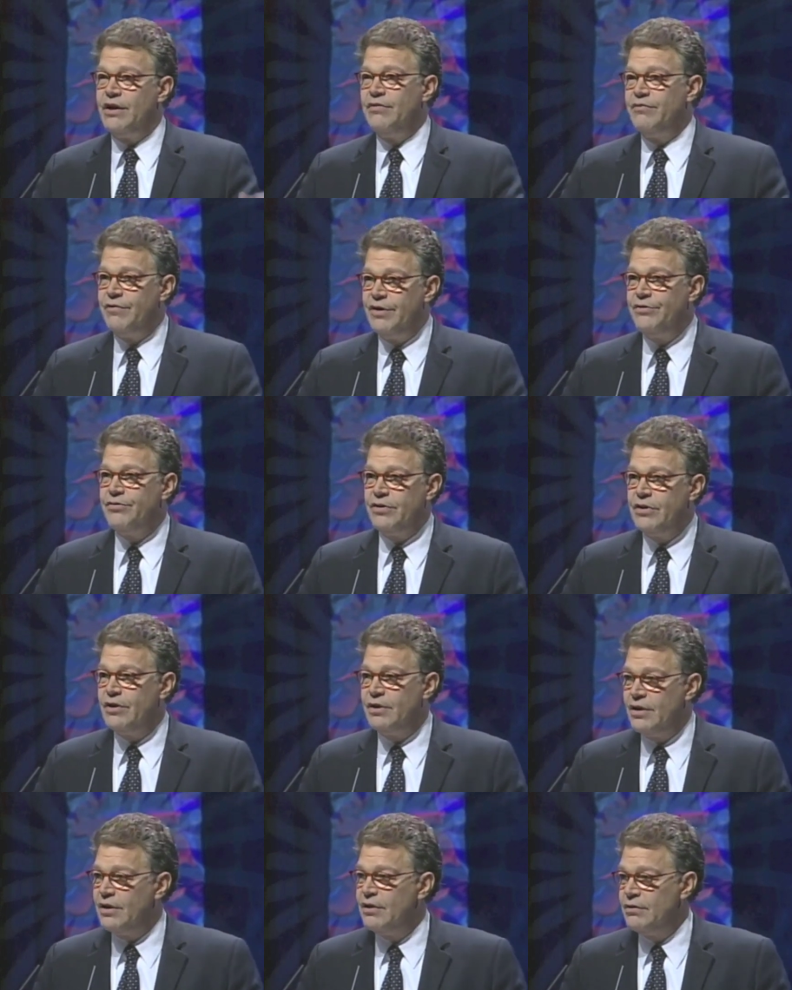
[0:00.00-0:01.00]
and
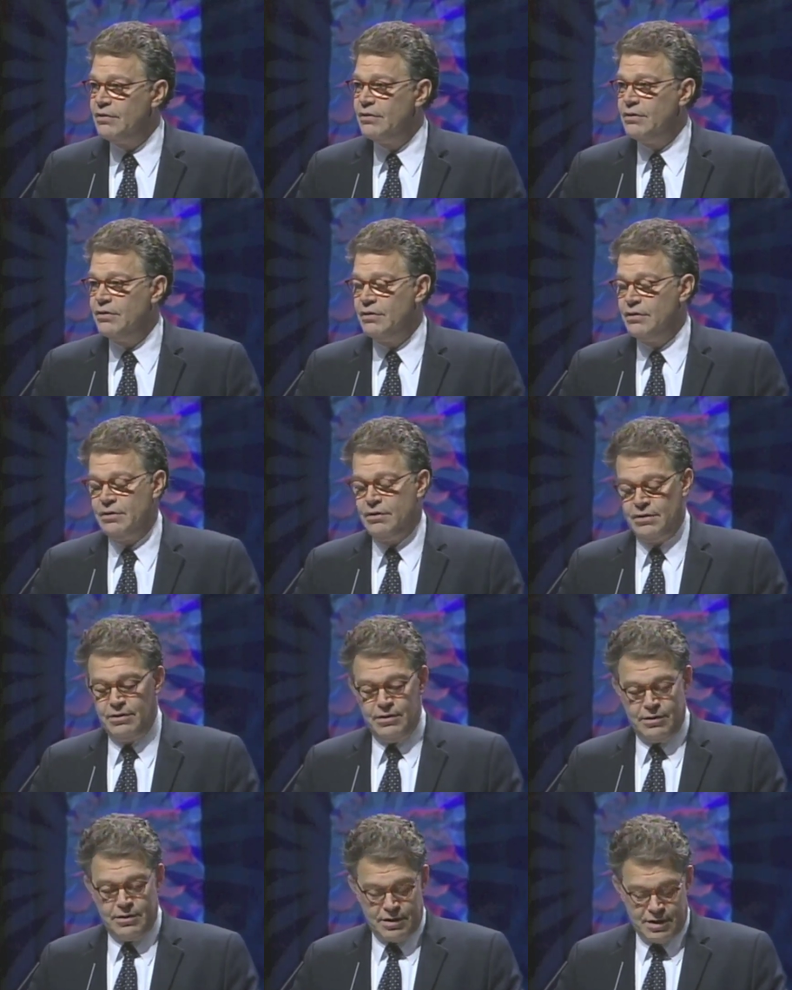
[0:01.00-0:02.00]
visited it.
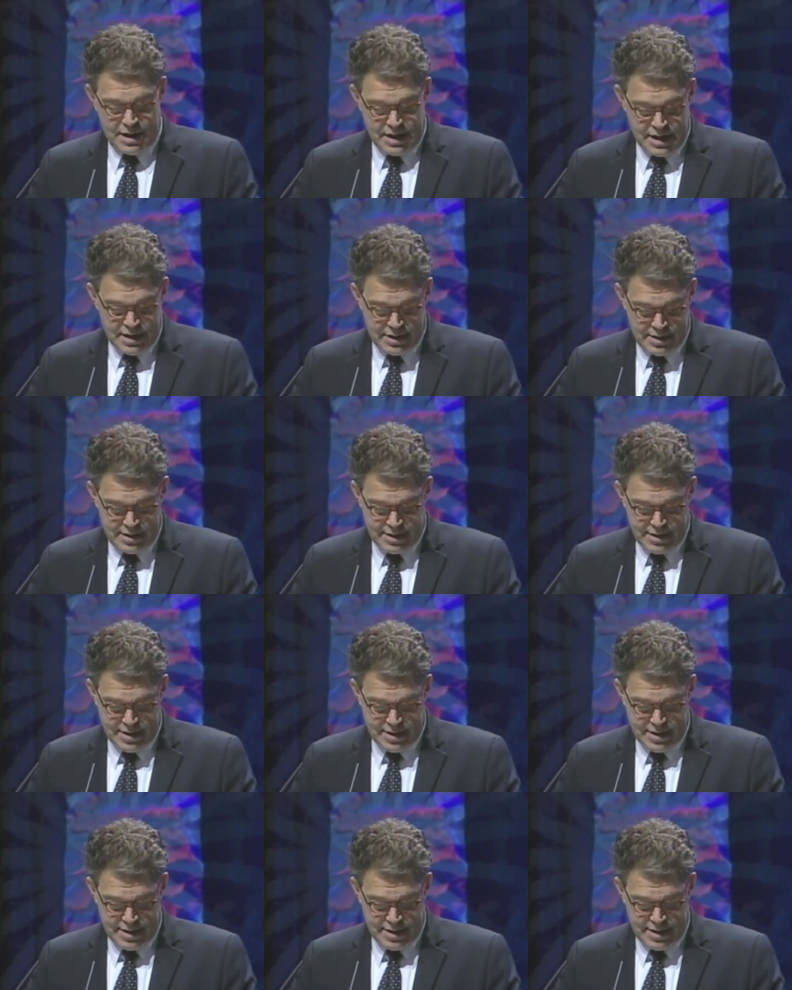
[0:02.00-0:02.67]
And